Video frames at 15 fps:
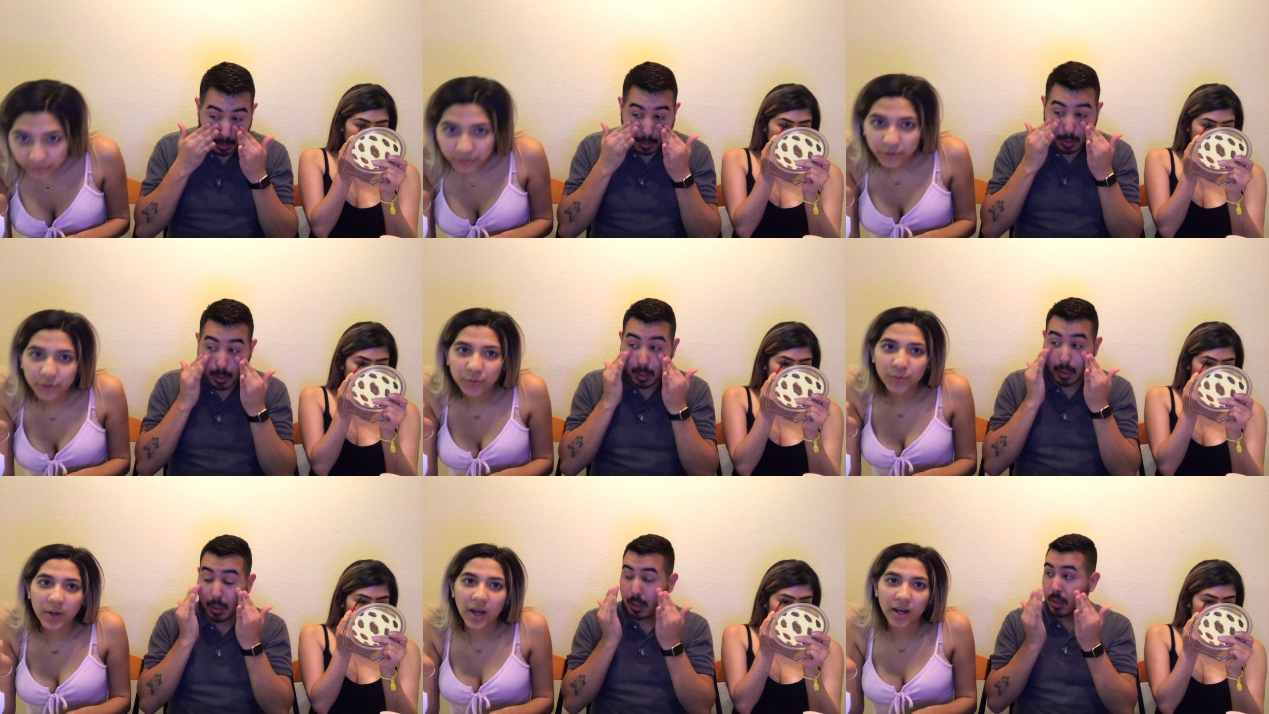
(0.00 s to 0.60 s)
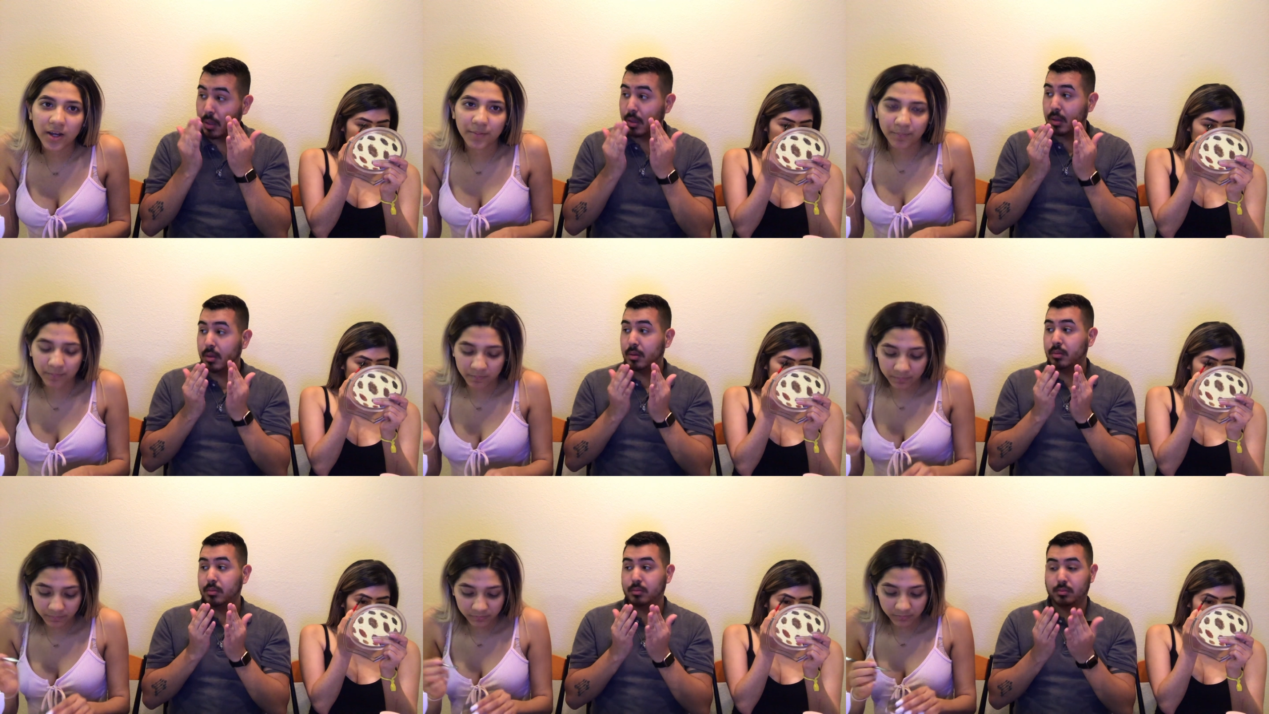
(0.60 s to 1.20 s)
Speaker 1: Through
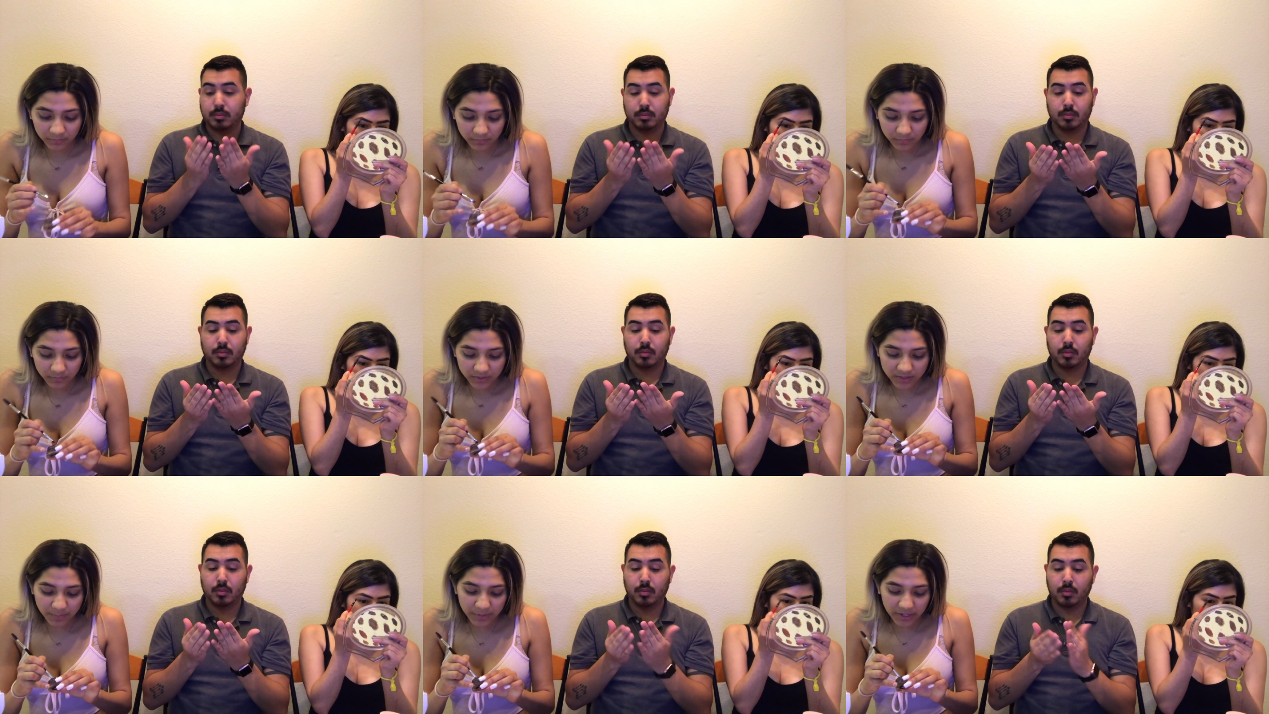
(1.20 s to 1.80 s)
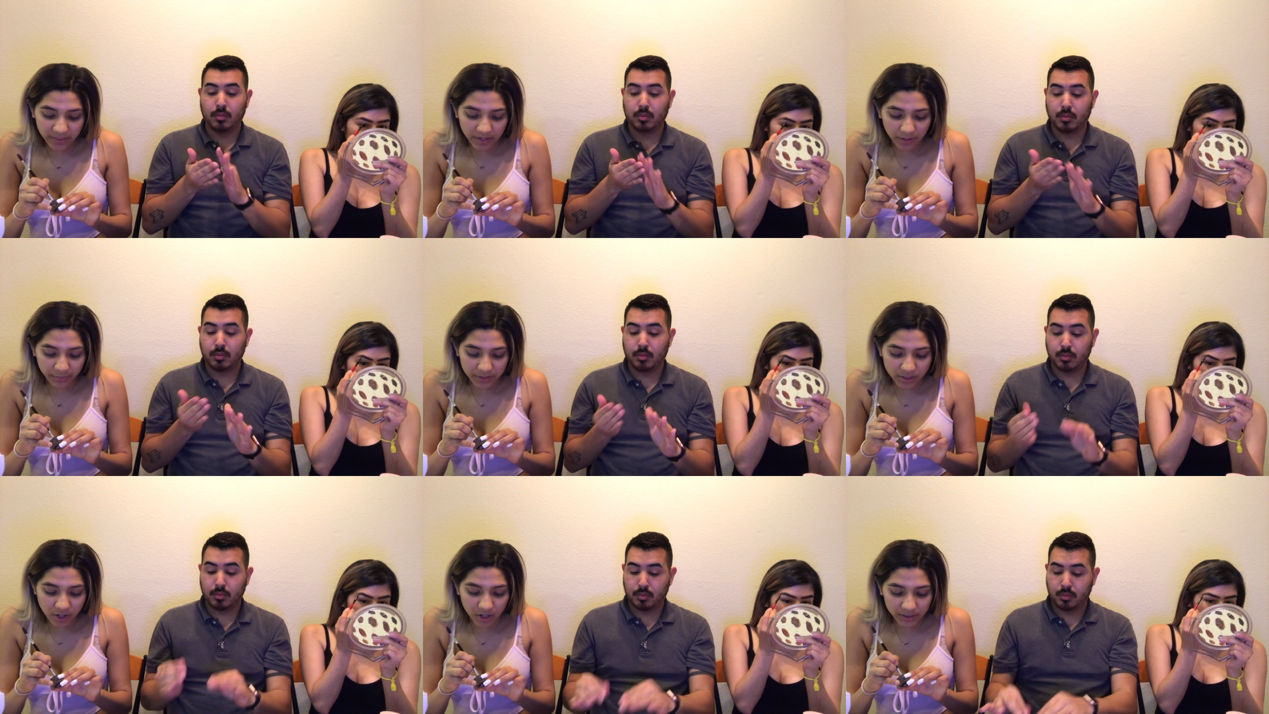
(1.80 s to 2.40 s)
um, somebody that I
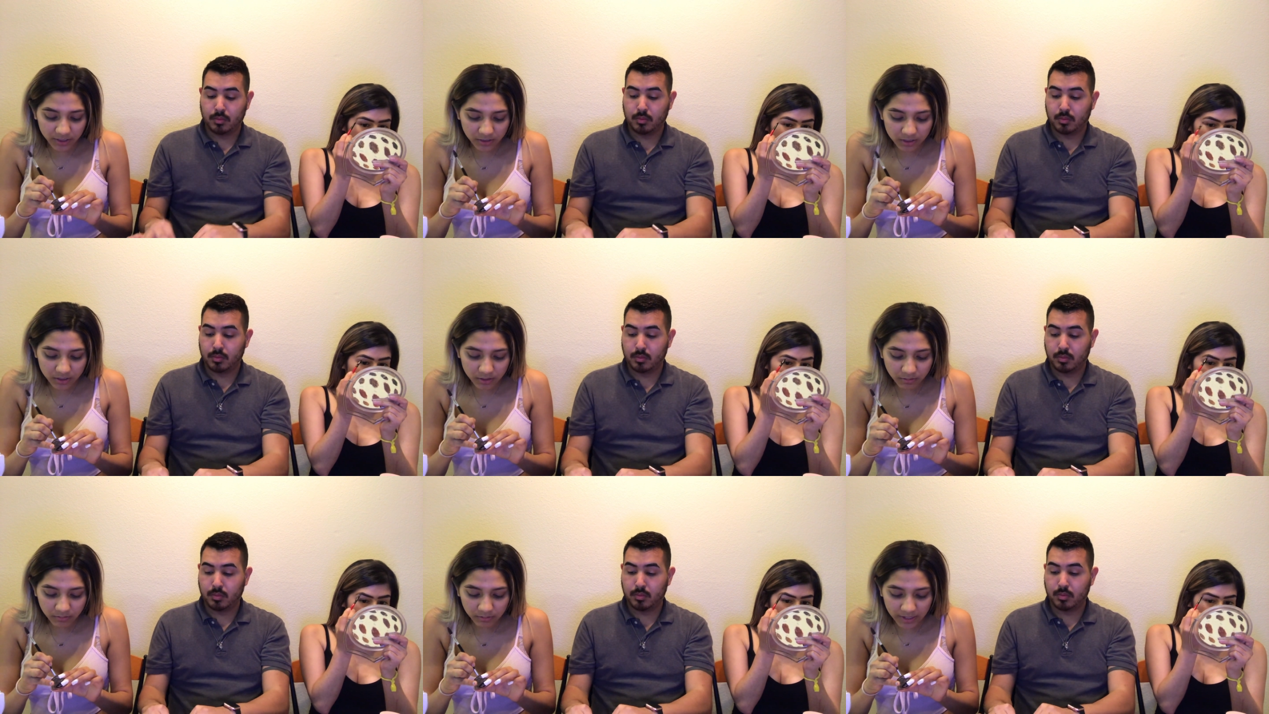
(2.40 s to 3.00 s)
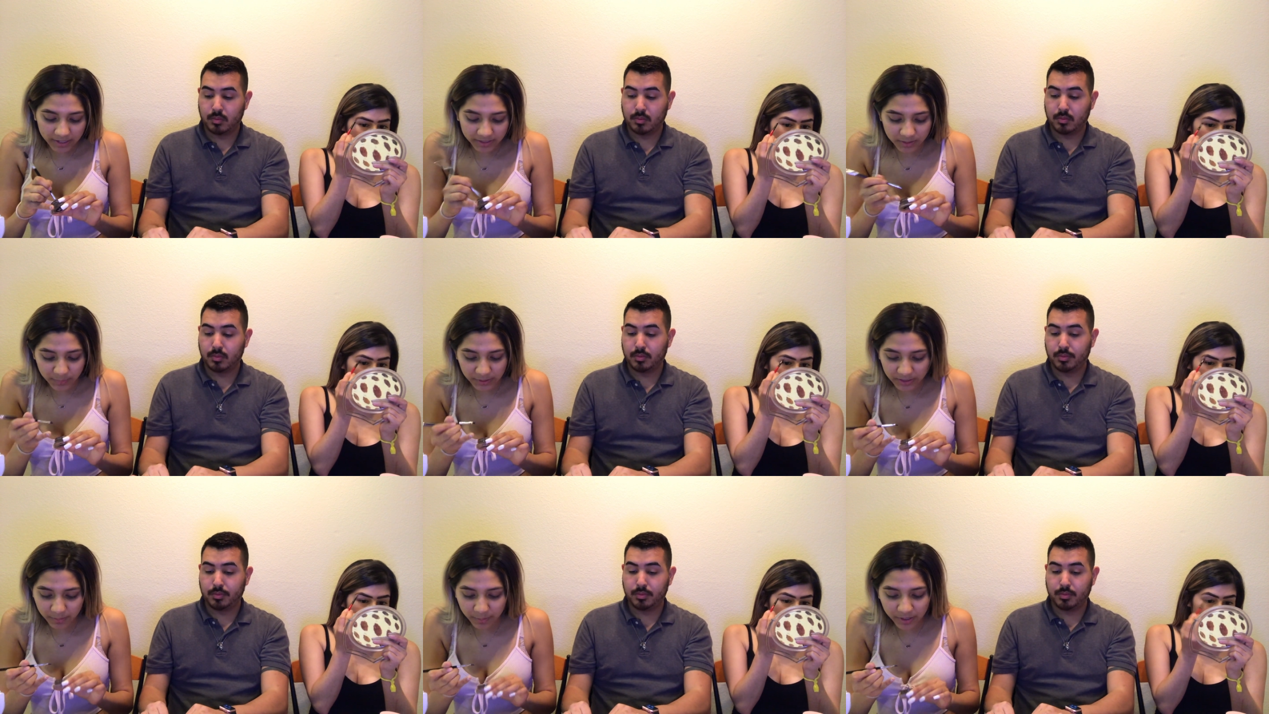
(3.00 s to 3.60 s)
was talking to at his
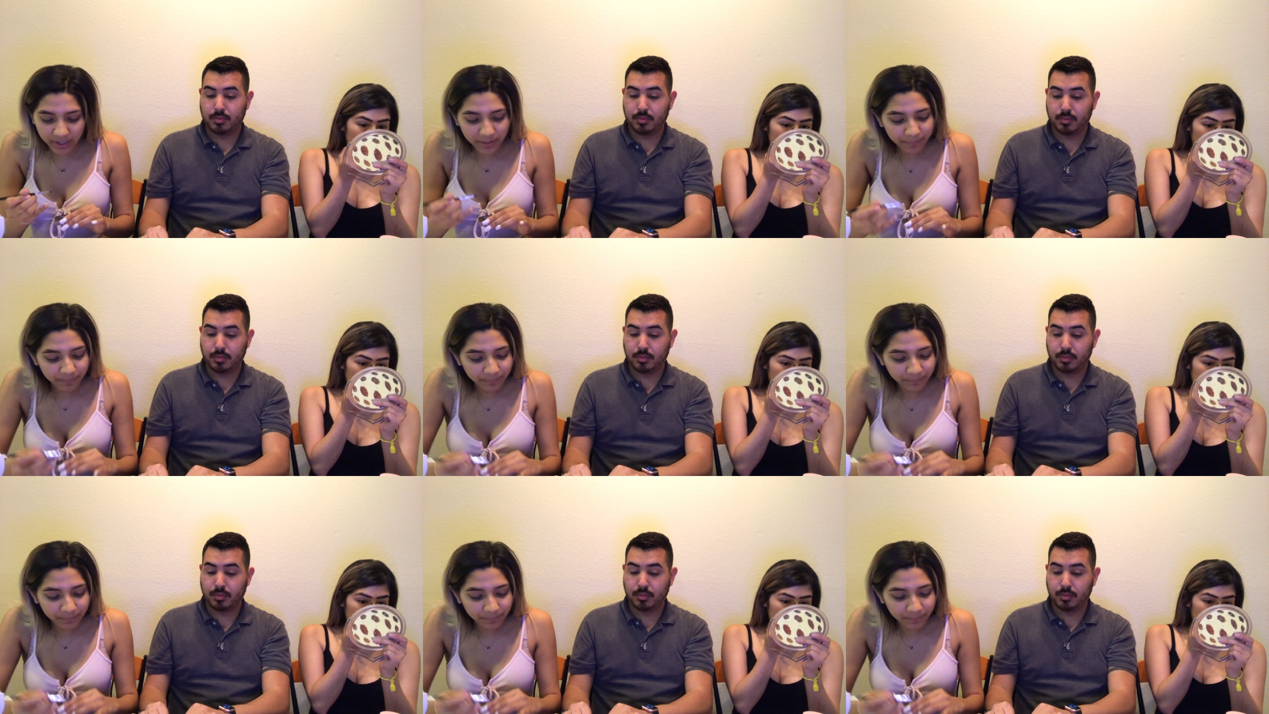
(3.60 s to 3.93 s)
birthday party,